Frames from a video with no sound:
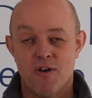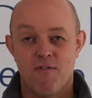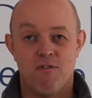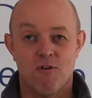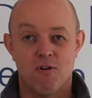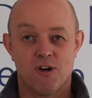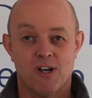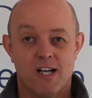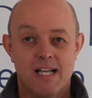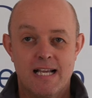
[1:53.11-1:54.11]

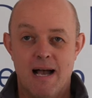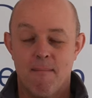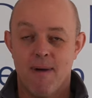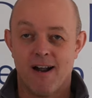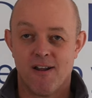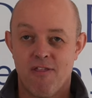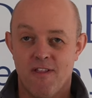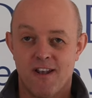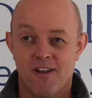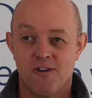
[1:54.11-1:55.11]
for a
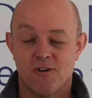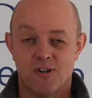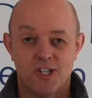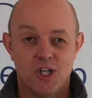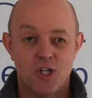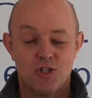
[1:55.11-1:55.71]
marathon or